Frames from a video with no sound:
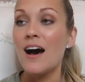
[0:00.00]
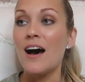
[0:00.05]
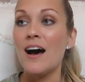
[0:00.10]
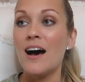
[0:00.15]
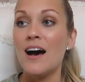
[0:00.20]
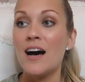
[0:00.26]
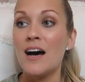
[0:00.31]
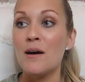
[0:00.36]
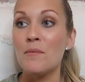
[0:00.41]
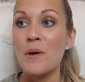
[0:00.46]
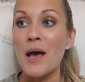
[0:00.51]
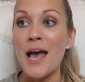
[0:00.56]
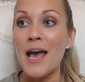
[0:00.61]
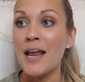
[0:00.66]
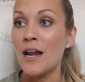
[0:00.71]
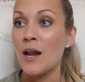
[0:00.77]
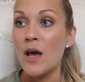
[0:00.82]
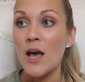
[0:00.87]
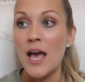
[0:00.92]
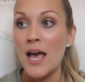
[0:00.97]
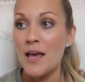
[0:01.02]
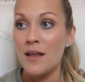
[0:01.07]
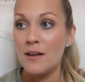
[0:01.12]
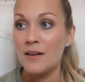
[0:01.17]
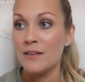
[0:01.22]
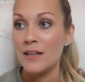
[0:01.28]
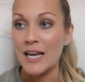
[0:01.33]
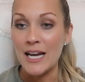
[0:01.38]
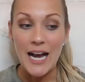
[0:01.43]
Um, and,
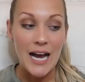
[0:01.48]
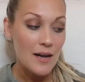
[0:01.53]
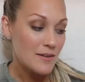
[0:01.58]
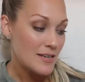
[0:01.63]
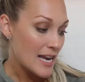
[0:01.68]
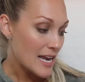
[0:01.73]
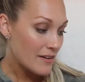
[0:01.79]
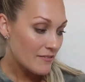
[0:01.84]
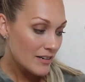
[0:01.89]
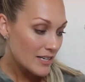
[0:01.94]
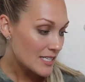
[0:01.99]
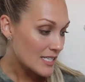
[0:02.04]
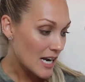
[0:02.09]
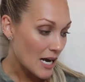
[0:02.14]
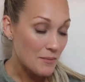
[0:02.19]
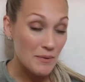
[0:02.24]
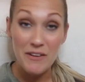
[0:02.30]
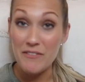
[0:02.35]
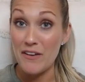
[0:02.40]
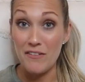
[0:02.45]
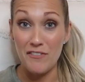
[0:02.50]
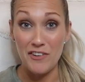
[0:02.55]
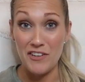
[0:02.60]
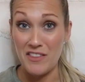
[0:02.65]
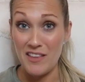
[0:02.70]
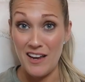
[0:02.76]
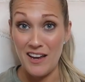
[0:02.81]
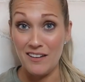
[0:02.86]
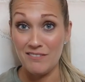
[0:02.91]
and like navy is not my
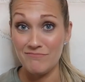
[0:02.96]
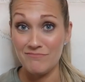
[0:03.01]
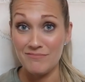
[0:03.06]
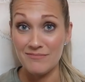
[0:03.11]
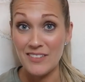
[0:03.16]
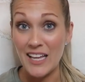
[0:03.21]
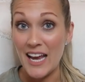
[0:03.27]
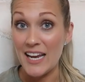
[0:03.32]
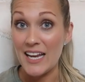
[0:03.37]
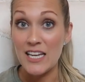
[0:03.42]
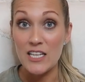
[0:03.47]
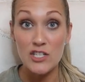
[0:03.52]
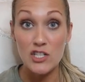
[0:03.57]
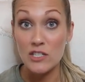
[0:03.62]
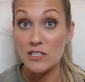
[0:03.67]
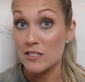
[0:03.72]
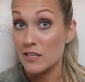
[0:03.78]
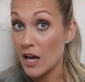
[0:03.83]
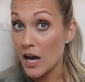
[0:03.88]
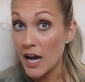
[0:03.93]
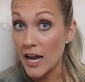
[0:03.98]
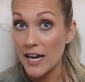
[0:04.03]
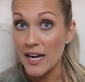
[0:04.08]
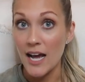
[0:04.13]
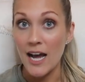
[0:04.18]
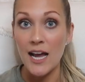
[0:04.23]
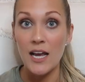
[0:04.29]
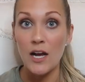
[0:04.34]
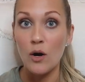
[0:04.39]
favorite thing. Like it's just
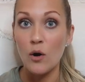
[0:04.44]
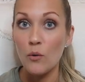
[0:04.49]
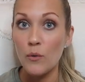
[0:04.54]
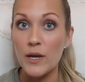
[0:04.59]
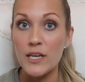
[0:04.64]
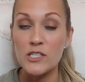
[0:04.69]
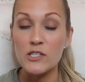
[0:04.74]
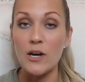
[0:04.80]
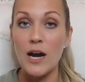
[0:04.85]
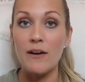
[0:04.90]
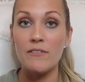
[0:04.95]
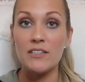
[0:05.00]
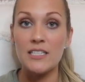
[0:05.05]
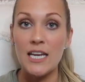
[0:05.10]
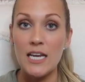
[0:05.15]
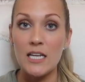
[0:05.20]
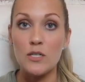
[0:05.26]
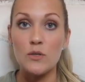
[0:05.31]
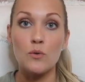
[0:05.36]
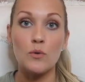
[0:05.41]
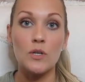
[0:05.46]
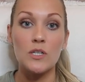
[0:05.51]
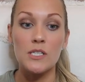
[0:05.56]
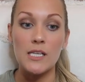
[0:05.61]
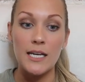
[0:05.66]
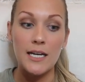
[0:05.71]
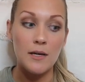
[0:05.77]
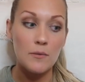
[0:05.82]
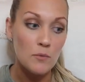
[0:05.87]
not, I always gravitate
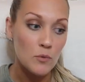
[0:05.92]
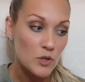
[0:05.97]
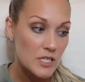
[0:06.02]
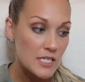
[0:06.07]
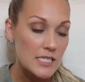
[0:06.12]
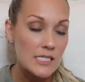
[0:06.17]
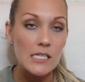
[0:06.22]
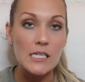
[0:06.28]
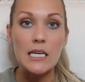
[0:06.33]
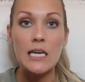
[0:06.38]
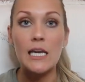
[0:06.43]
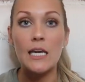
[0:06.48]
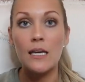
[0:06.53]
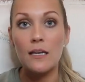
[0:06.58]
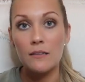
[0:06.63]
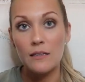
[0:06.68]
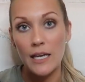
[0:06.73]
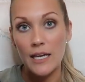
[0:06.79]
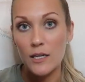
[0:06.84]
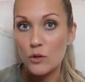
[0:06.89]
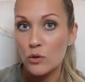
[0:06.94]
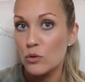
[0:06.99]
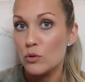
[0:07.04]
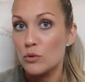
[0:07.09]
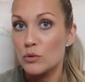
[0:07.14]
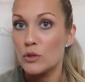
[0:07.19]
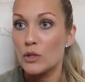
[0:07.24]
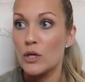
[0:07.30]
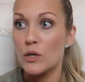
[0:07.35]
towards like a more sleek, like
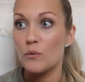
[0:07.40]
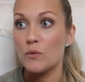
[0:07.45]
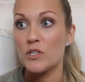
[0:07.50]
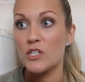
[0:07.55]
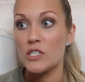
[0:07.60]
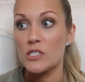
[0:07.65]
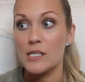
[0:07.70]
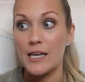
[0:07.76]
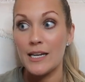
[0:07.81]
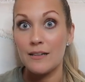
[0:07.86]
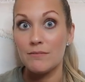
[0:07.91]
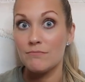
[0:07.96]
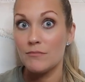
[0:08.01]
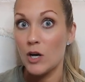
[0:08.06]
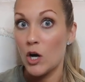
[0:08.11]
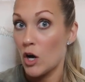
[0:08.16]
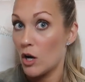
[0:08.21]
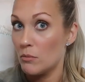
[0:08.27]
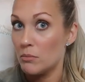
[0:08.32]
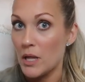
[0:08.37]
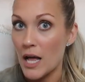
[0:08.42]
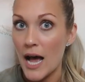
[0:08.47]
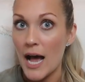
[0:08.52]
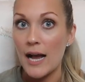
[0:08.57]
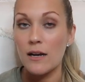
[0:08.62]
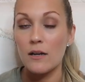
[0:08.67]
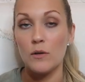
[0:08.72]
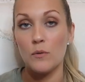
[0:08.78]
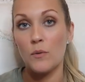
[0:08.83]
cool look, which is like all
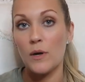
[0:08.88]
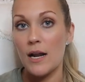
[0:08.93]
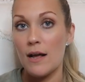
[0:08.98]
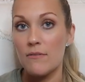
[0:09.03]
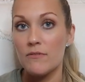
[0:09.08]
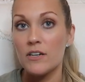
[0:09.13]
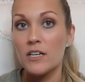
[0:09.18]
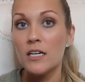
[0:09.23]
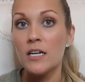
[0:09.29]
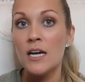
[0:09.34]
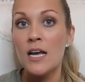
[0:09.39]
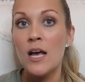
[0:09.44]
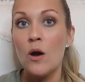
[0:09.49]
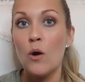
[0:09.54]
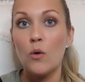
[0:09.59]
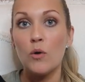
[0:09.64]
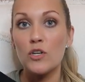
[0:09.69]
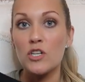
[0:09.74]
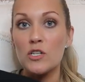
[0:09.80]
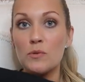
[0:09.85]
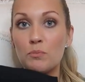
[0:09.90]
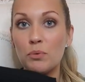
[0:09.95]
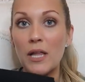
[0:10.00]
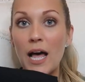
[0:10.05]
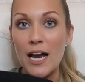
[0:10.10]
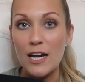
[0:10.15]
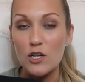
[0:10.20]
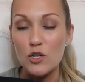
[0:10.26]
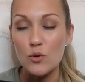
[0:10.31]
black or whatever, or just
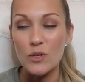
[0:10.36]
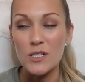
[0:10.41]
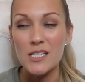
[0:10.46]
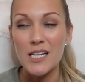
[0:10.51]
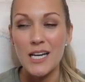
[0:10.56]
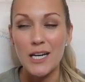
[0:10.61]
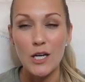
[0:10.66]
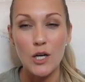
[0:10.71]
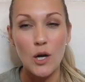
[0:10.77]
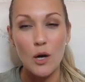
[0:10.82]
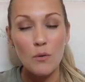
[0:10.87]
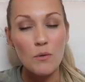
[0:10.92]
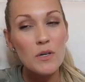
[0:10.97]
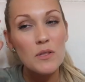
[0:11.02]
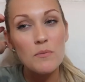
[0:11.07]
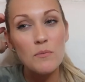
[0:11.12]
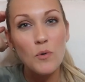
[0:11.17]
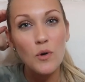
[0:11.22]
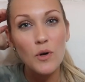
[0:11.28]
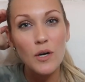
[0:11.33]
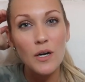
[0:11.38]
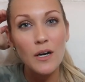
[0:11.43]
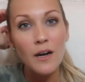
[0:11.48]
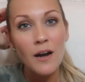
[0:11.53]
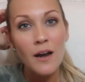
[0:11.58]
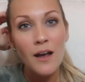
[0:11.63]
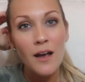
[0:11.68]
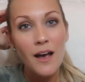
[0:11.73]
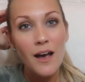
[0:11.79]
black shorts kind of go with
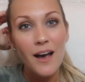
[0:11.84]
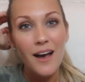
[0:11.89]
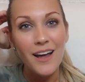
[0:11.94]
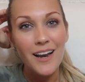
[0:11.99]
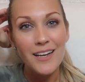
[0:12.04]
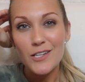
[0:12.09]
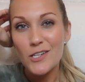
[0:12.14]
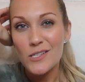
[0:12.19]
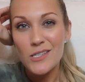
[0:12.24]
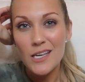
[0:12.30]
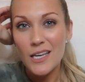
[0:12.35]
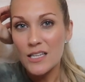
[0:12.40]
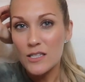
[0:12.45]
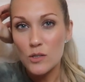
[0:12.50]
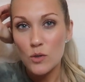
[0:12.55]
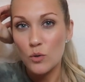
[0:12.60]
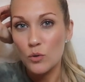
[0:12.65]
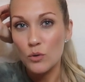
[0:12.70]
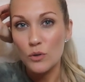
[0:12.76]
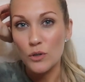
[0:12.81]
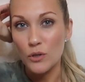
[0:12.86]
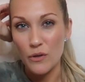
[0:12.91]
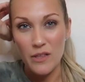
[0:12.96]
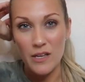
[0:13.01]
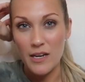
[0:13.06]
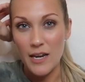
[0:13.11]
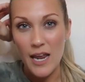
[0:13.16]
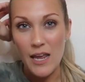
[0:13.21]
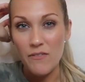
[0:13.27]
more. And I just think it's cooler
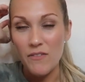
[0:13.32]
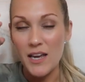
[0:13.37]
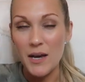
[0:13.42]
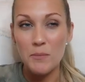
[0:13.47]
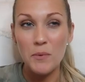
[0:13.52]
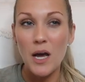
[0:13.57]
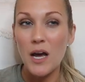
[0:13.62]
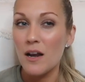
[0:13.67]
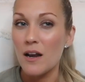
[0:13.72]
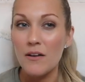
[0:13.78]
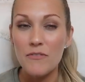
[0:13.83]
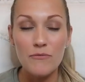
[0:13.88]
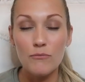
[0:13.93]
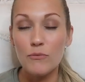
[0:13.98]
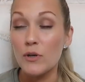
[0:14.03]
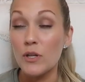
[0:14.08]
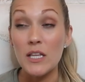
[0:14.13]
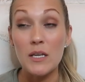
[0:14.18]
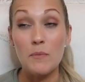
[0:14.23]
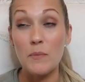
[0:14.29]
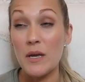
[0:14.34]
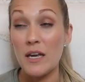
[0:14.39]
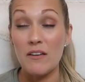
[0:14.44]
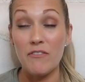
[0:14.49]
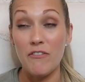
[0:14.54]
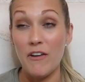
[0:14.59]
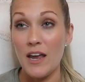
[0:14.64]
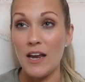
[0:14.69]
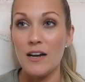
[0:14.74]
than navy. I'm not a really
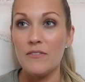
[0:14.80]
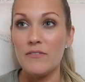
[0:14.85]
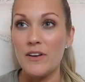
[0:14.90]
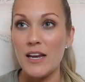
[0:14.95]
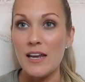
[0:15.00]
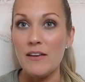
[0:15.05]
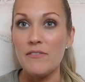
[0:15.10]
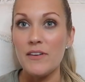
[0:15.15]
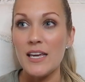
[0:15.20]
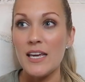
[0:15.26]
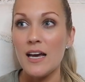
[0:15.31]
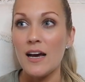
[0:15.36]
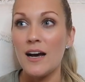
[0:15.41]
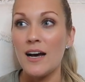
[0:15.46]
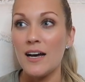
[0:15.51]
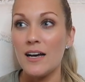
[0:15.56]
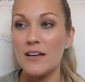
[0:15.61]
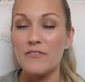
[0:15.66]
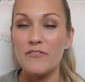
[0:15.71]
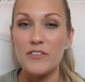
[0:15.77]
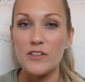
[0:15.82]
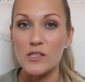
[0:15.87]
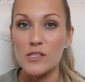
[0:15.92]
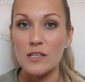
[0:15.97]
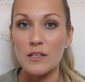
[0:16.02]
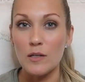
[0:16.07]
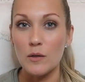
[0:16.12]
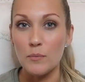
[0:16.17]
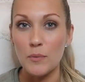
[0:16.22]
big fan of navy. Uh, it
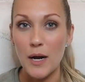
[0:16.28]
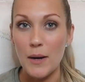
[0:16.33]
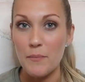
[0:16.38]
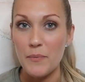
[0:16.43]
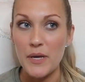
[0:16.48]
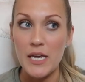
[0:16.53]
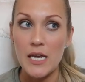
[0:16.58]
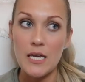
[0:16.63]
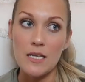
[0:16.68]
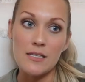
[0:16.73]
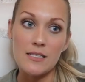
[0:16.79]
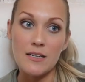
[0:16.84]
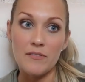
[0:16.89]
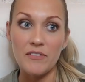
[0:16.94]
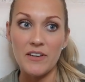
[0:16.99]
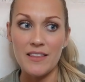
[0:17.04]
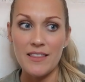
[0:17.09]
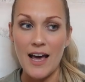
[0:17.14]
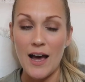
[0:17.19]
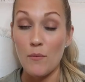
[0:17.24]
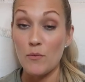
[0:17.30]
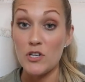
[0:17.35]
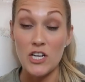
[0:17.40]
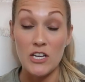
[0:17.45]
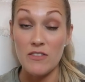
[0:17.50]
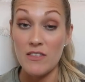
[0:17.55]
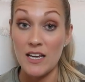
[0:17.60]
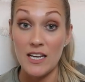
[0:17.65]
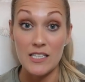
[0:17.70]
feels a little preppy and stuff like that,
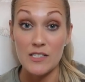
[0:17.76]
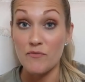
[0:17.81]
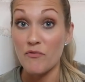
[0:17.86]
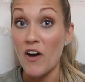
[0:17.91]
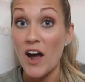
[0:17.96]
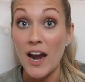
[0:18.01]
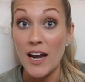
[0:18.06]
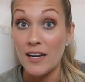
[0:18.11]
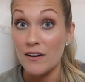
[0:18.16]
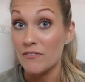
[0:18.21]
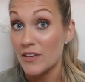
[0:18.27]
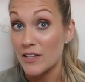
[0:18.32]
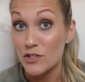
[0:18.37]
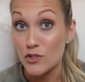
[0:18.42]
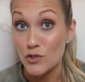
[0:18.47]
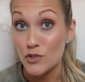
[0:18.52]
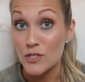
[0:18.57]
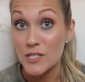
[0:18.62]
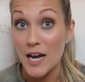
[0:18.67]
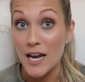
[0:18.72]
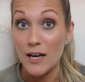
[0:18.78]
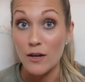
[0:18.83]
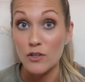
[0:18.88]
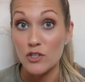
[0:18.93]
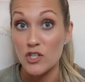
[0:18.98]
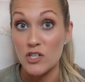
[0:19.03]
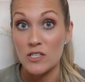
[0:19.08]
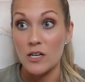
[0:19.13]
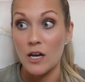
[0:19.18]
which I think is fine if that's your
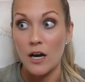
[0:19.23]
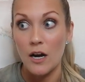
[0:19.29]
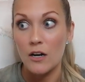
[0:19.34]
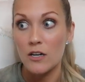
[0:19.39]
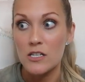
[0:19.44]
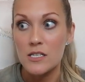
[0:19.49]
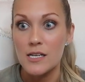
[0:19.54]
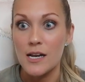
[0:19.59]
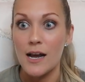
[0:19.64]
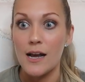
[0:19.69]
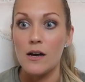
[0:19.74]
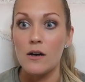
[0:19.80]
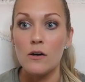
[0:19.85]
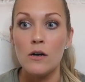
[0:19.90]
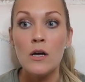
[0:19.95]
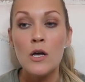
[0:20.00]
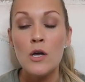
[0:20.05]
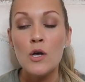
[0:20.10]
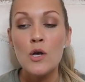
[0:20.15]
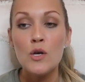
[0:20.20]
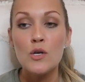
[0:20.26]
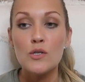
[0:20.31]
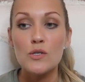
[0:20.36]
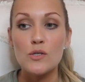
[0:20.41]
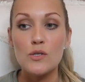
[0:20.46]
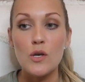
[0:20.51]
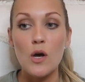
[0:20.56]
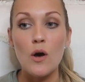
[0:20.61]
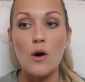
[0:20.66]
style. It's just not our style.
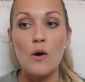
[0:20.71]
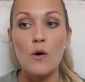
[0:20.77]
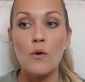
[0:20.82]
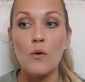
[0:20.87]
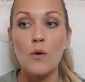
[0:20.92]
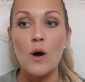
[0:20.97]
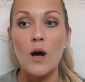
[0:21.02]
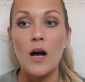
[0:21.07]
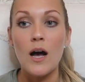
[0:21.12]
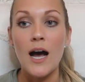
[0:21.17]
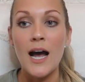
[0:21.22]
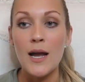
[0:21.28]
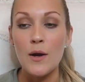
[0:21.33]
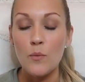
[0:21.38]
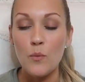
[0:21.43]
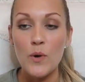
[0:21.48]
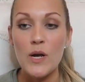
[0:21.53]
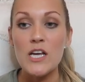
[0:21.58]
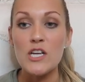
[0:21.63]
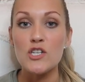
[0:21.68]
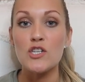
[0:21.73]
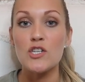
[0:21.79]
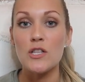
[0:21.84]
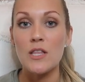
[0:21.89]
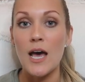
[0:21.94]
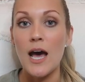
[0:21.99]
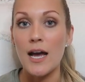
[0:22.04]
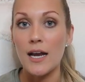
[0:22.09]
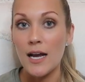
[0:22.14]
So I wish
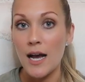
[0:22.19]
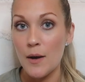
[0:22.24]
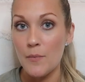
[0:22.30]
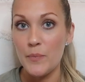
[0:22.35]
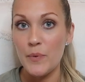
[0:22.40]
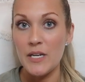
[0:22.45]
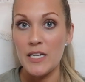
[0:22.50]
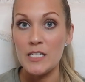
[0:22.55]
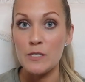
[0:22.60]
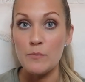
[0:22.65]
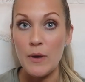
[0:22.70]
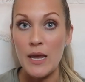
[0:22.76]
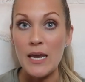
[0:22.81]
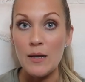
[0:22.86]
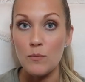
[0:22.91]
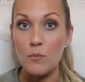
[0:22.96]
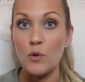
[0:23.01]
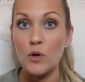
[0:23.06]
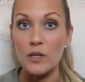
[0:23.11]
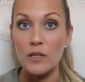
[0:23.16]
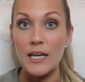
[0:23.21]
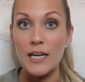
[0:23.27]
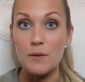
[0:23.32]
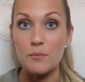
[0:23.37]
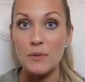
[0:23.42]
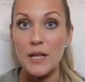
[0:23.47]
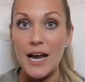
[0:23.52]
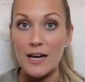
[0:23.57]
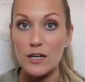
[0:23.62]
that companies made more
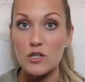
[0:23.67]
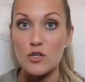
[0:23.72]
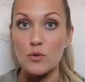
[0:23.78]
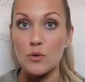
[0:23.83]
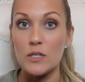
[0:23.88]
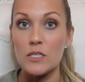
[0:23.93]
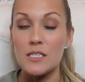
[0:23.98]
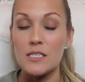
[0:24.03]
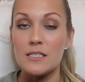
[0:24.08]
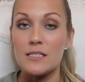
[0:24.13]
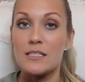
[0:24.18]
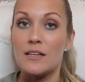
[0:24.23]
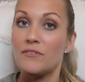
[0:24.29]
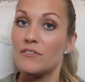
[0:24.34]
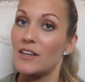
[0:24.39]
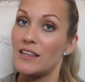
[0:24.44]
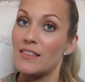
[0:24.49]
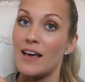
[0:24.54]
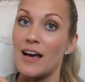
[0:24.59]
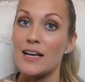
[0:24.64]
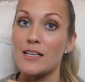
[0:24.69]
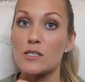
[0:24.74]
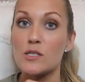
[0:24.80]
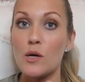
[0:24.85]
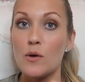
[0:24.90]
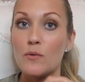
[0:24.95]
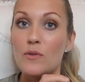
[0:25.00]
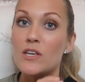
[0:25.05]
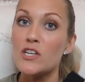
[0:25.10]
like black shorts and stuff like that.
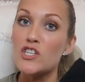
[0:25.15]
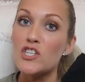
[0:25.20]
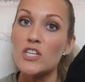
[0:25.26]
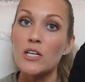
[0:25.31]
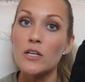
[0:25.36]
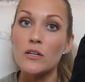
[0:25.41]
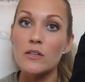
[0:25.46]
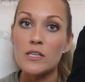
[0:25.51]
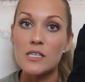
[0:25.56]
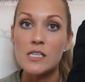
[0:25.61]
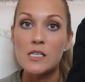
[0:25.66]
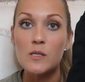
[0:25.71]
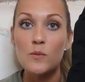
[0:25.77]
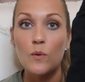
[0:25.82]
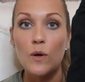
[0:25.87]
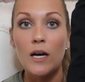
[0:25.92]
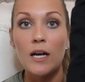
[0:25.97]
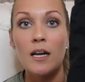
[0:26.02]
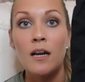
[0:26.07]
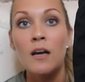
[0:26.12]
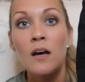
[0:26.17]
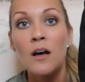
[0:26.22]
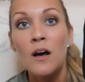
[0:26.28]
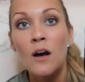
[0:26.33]
So this year, this is what